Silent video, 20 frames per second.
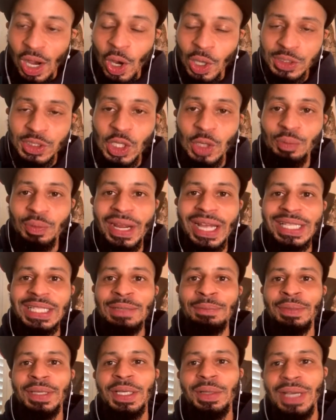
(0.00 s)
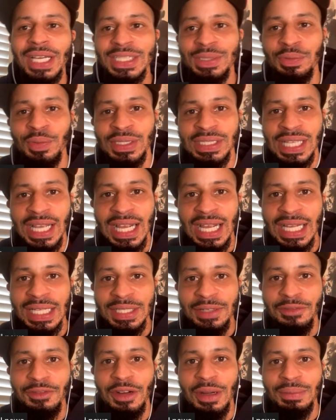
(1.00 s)
also, Bradley Beal has
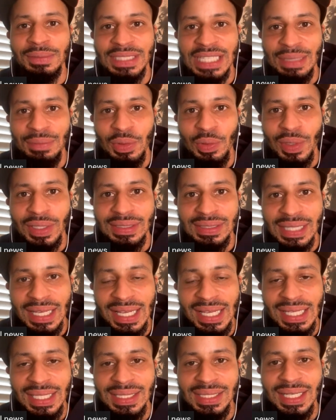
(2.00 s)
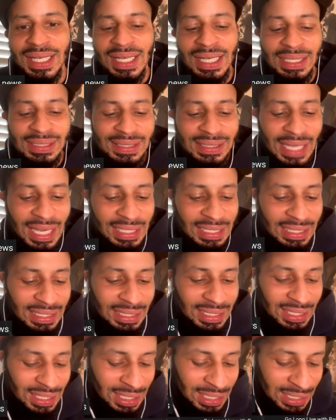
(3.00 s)
resigned from Team USA,
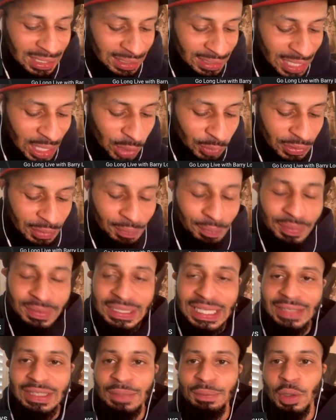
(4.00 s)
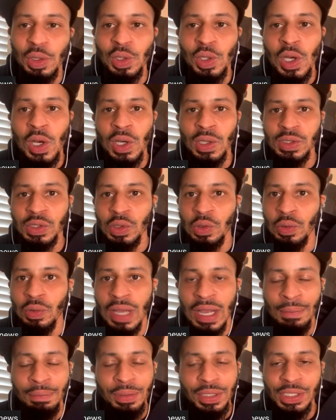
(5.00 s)
citing health and safety protocols. So
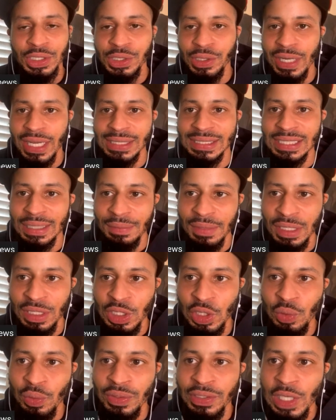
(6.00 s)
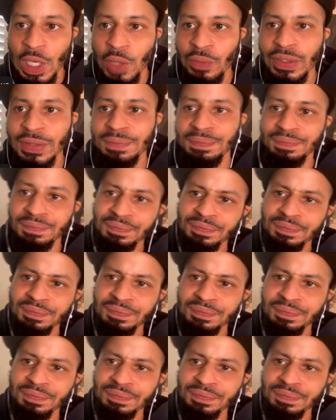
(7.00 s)
I'm pretty sure it has something to do with COVID.